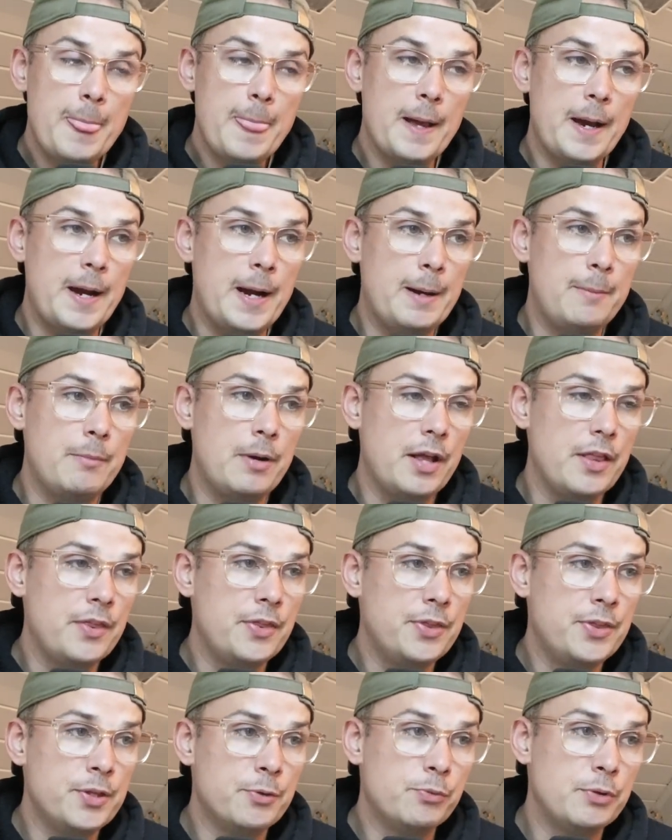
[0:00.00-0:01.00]

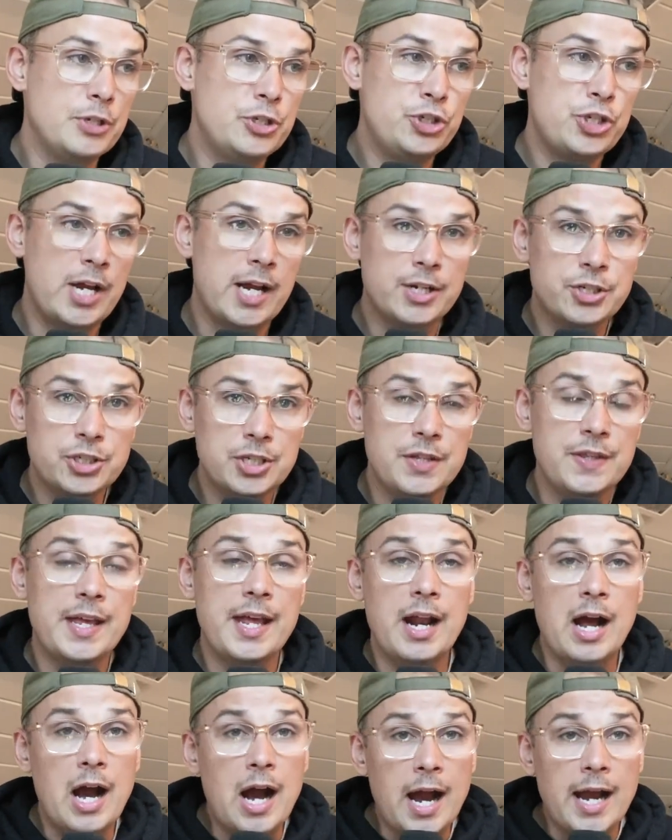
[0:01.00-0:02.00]
The rejection
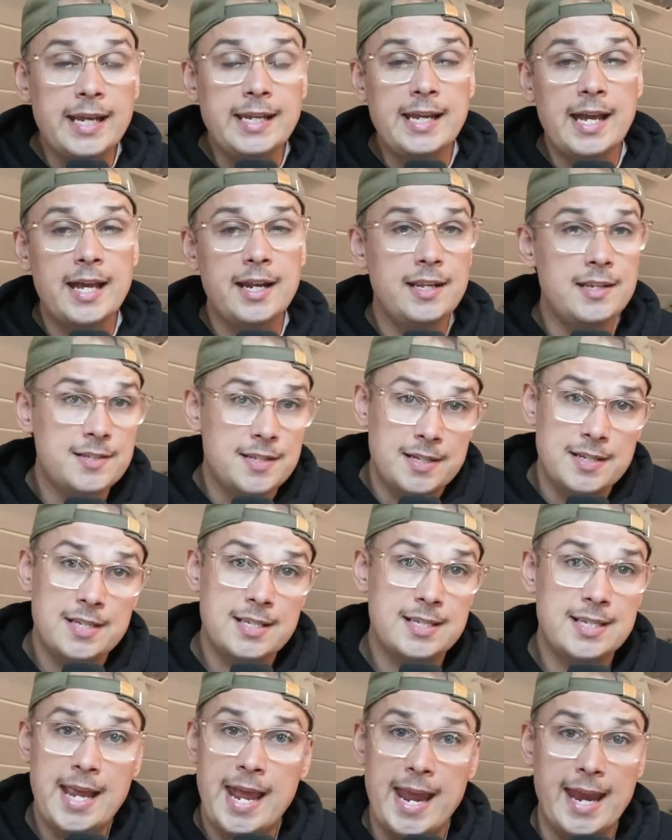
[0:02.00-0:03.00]
that I get is
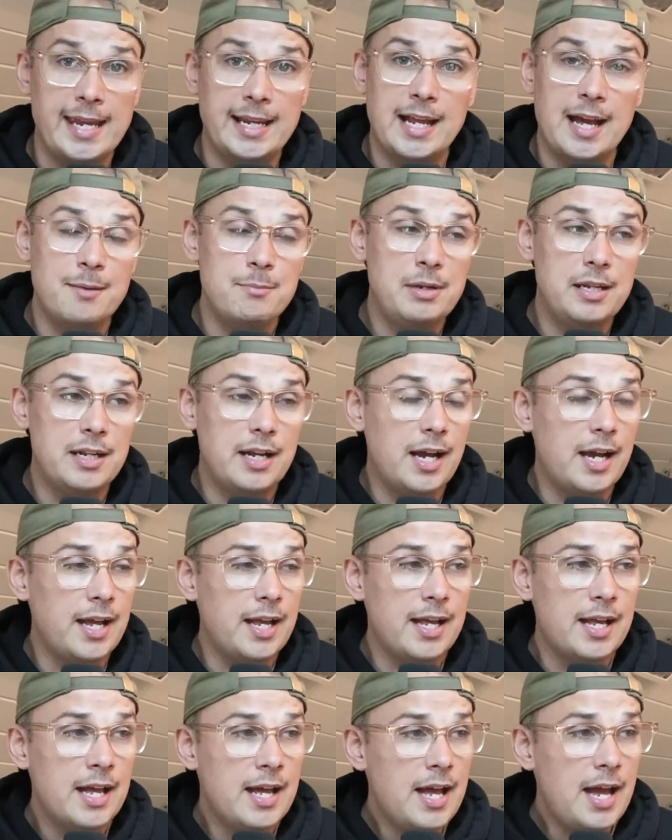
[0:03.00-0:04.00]
insane. I mean,
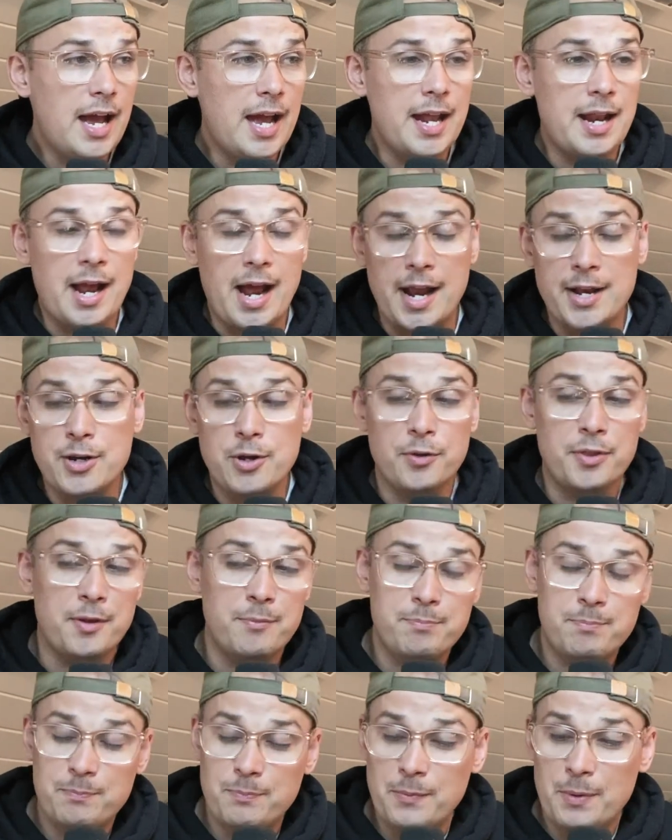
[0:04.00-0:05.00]
I know that
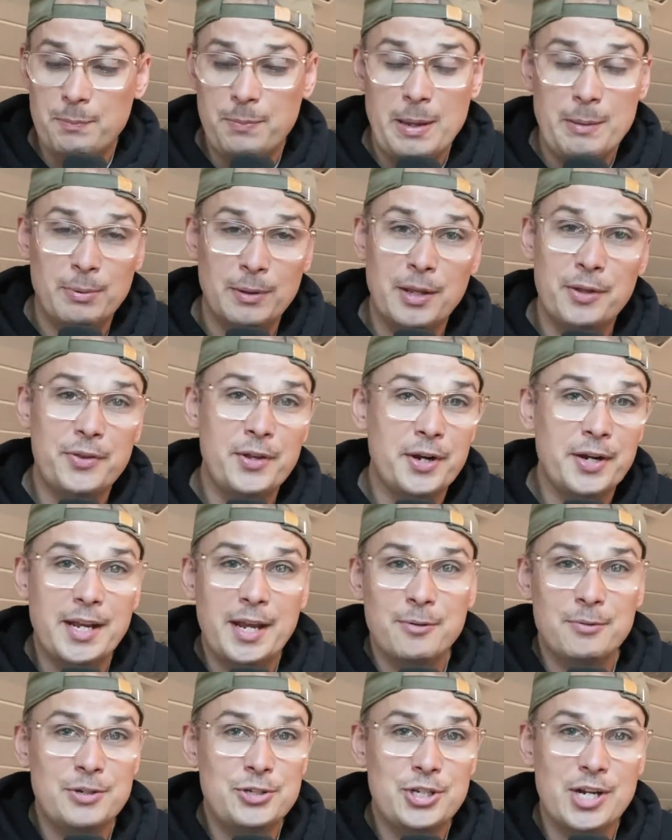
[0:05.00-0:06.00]
people out there
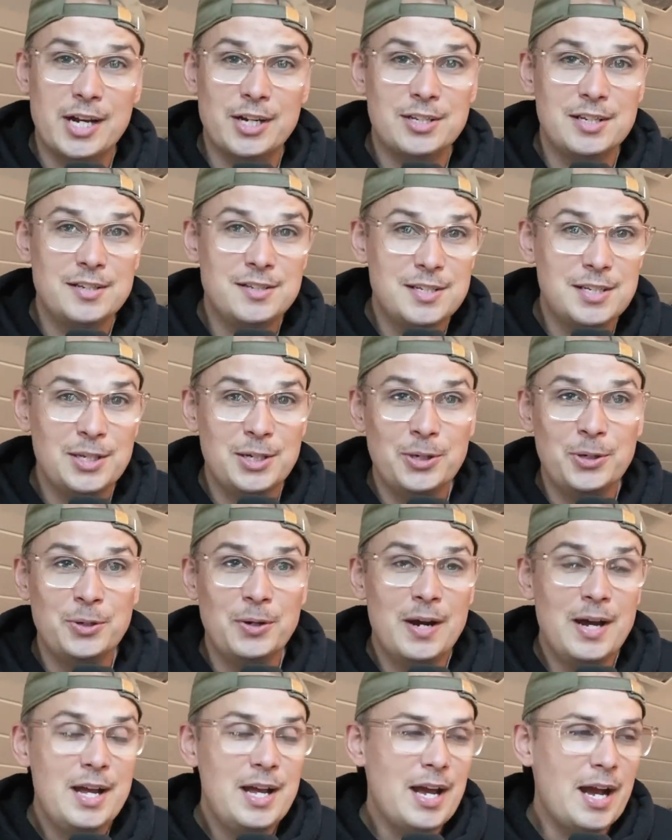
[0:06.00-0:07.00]
get rejected too.
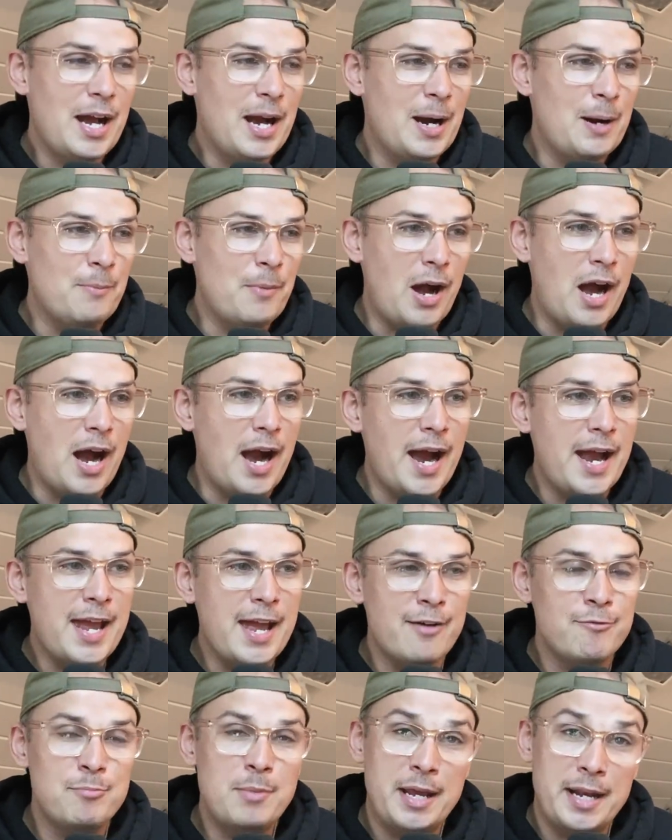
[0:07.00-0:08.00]
I
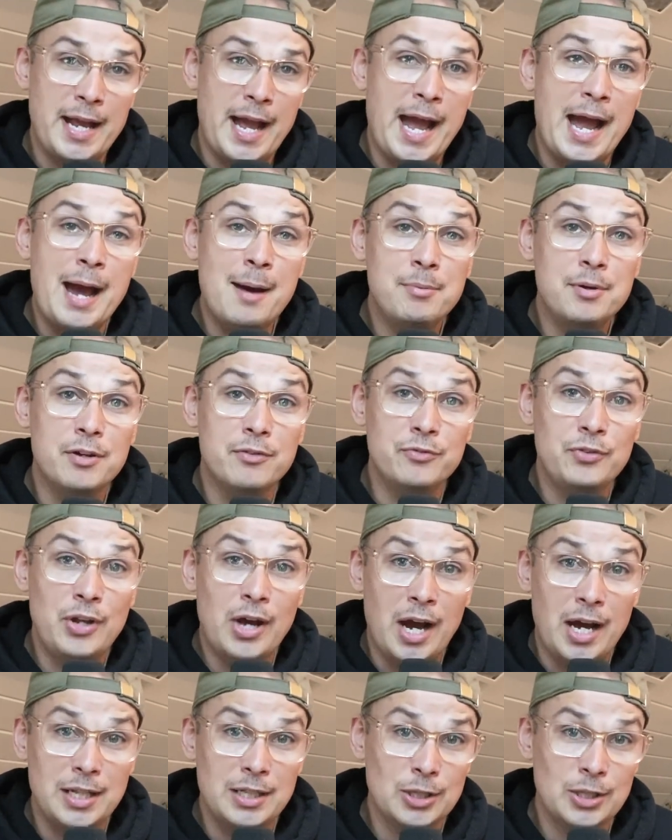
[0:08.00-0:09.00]
have made a habit of
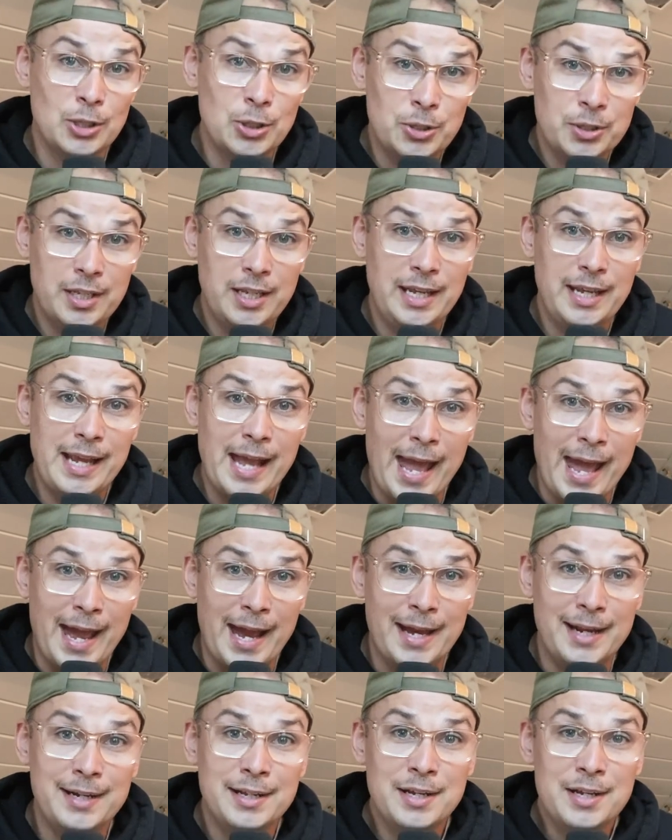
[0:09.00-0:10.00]
not looking
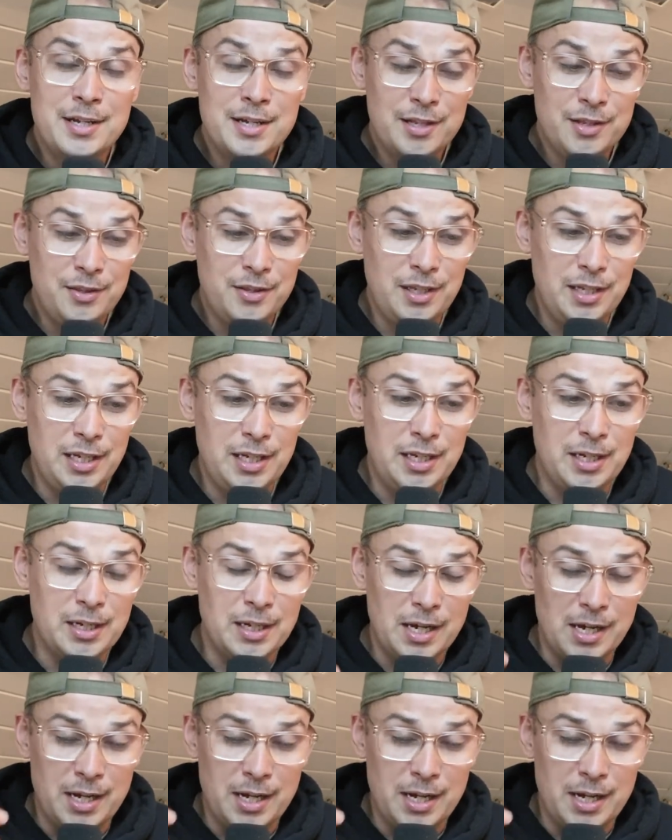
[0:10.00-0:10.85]
at the